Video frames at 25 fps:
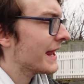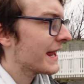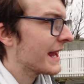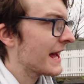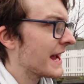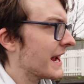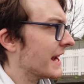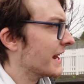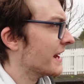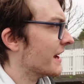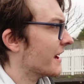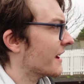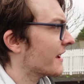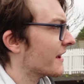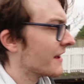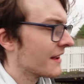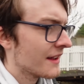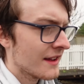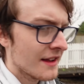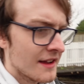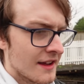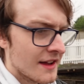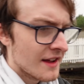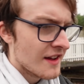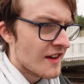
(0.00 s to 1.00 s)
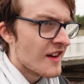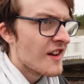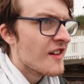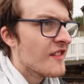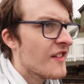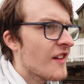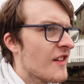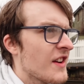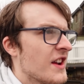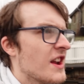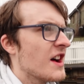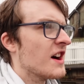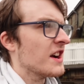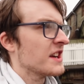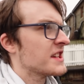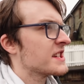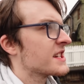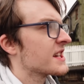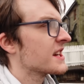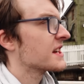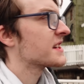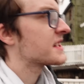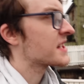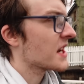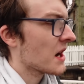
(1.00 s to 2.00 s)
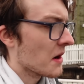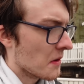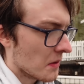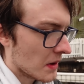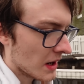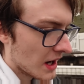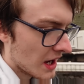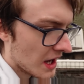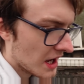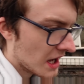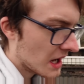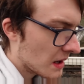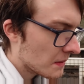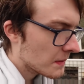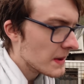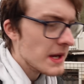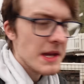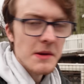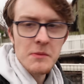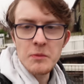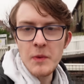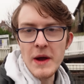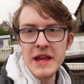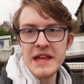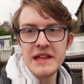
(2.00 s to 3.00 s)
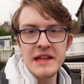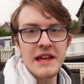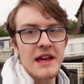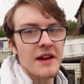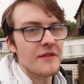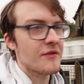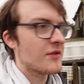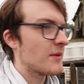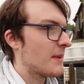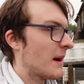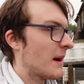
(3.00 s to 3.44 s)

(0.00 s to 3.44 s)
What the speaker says: Lane. Very nice. So, we wait here for